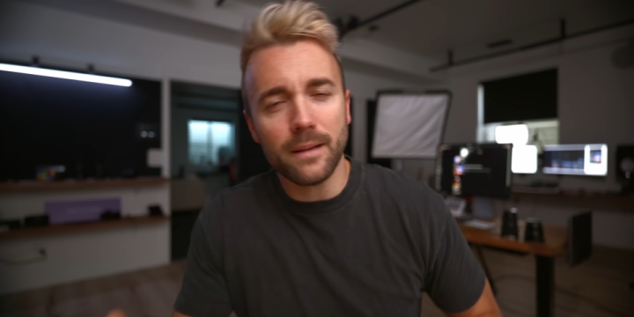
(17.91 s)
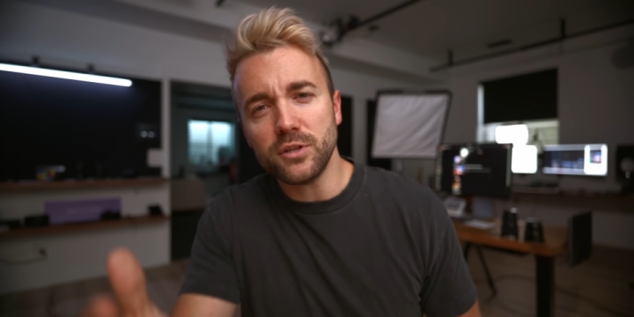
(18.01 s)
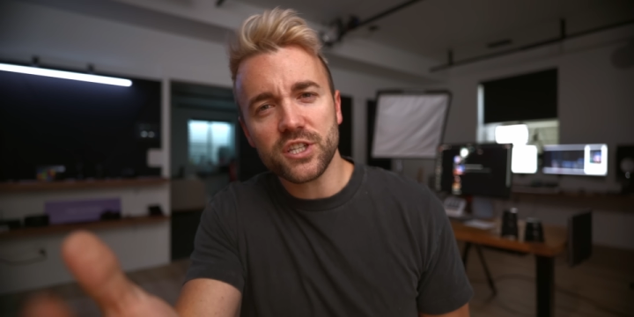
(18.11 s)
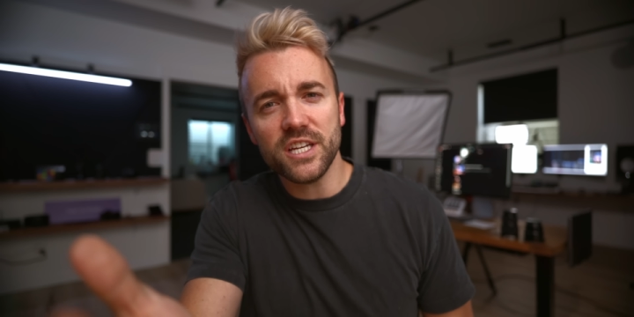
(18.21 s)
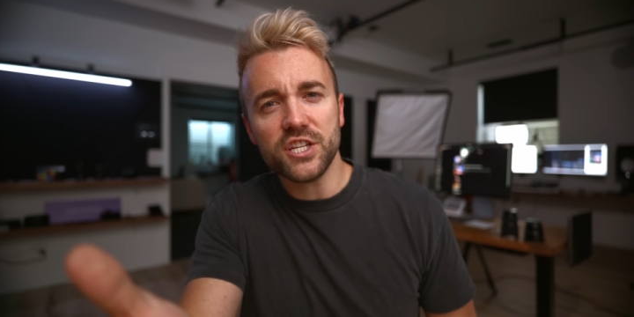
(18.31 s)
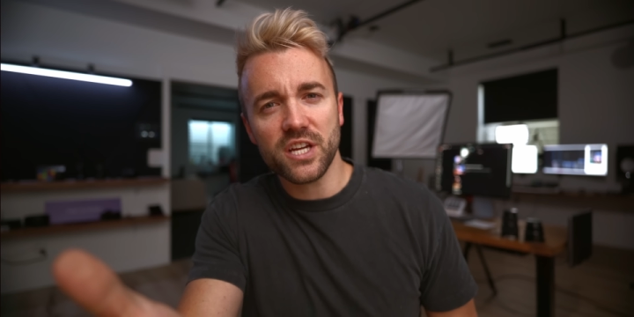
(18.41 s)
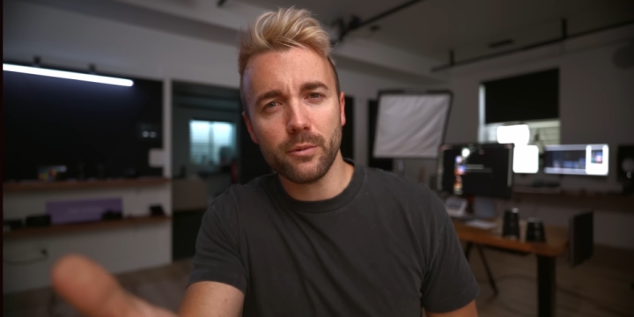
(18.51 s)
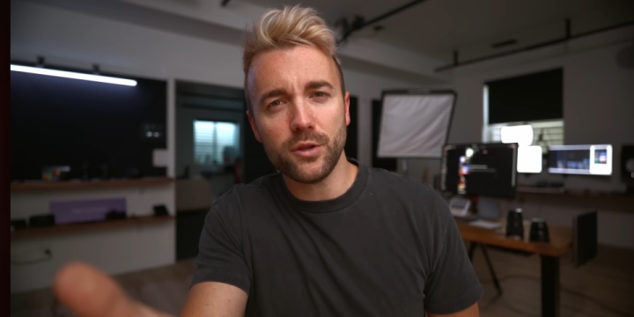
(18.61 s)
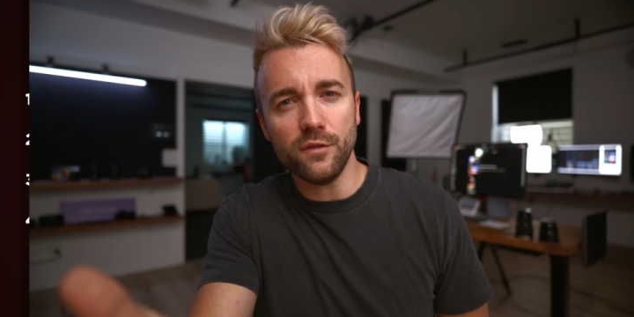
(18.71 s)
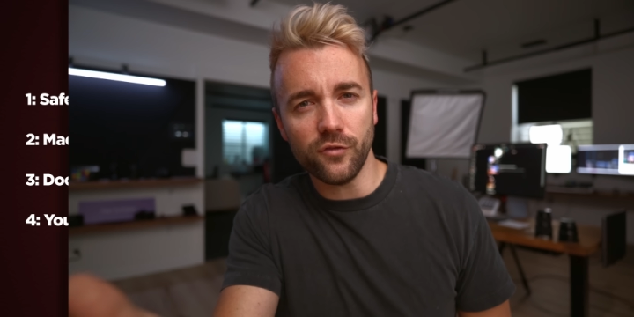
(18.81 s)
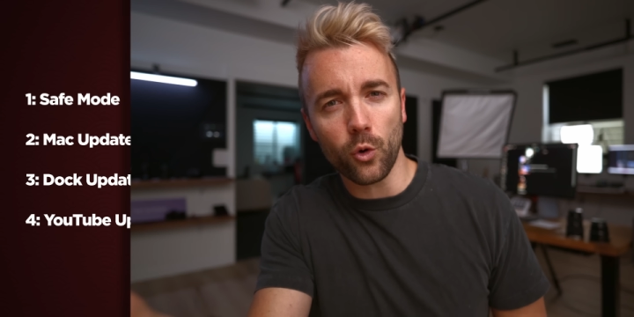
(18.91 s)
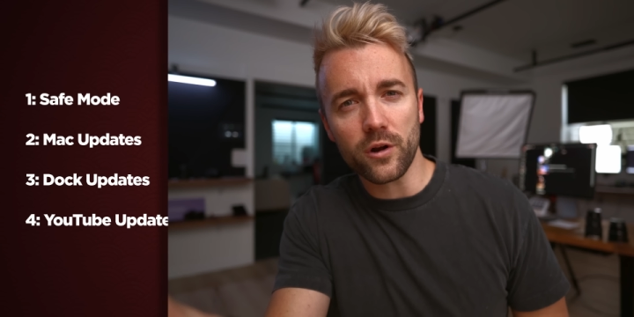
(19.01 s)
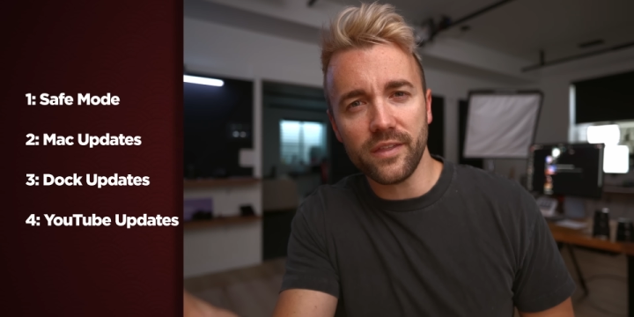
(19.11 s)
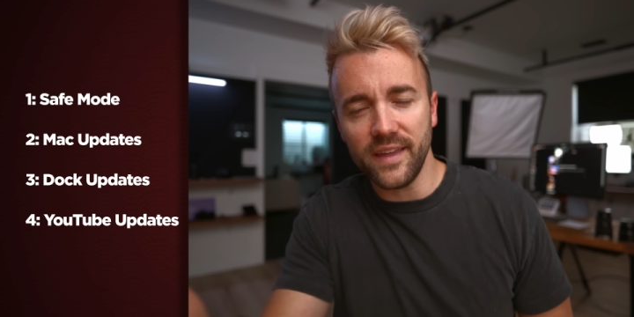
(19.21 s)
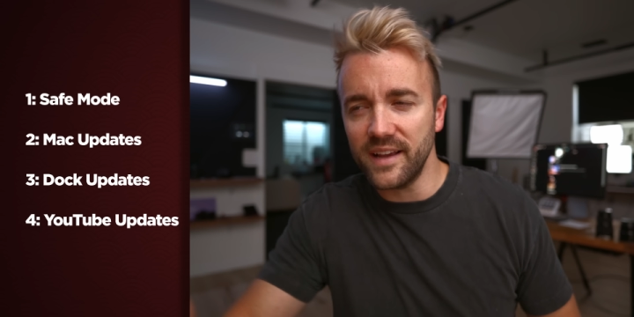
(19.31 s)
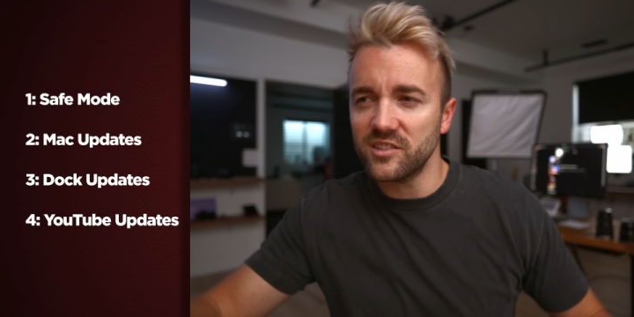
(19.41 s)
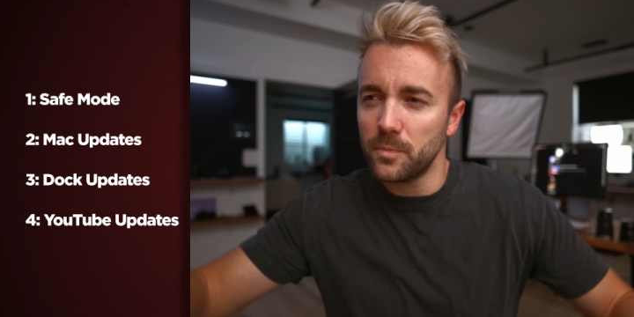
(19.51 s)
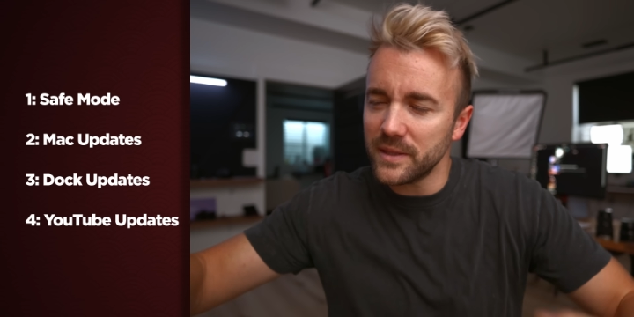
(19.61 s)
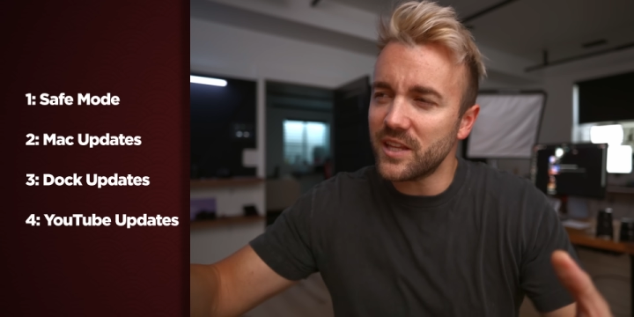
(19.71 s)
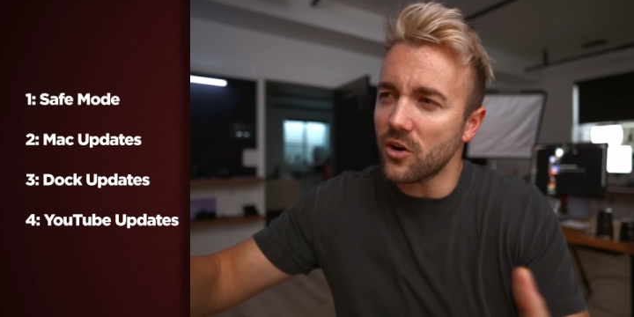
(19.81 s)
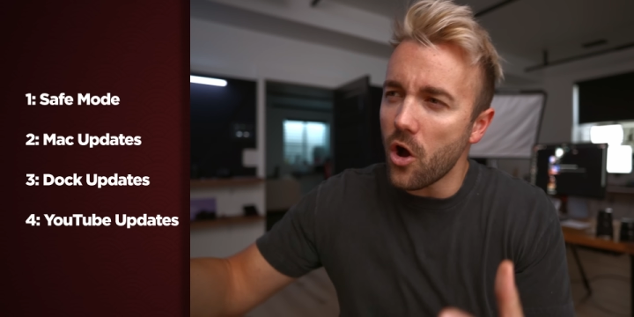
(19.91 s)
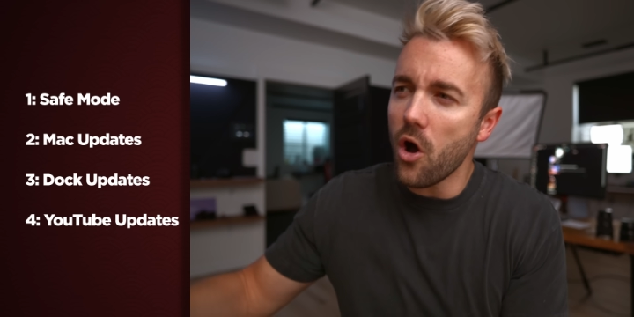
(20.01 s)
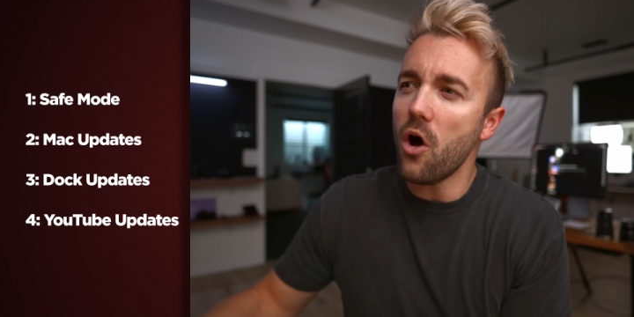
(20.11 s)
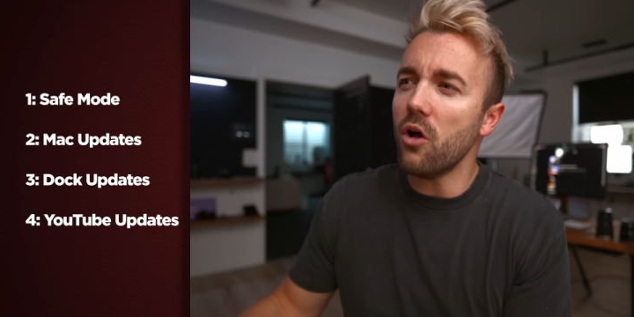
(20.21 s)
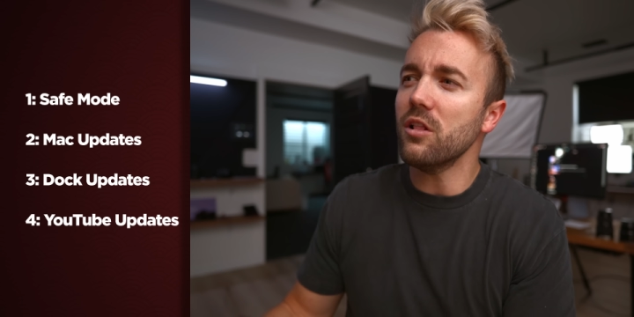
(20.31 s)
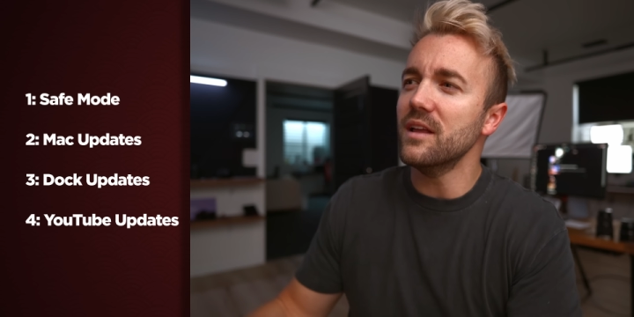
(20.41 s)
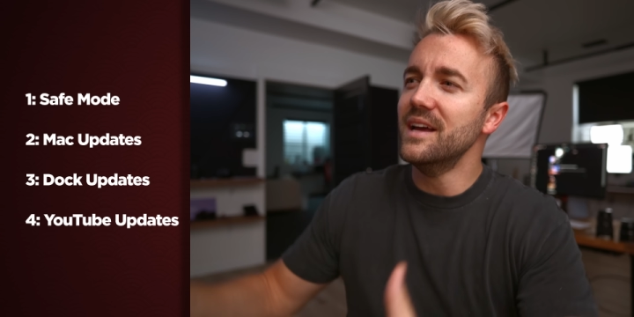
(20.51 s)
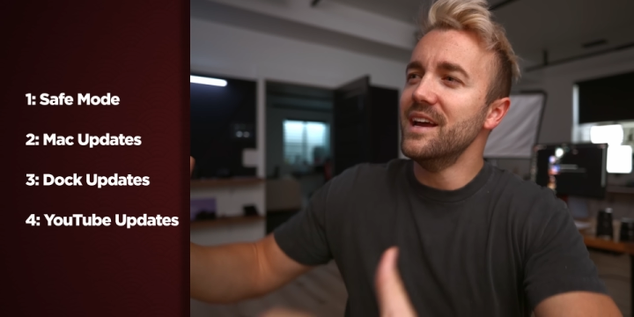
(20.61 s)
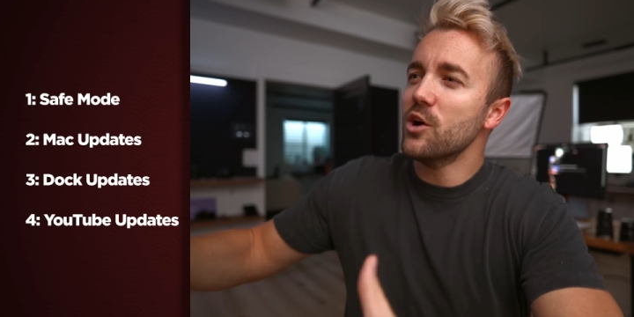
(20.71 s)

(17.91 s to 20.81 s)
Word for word: I'm just gonna share with you four things, but they're all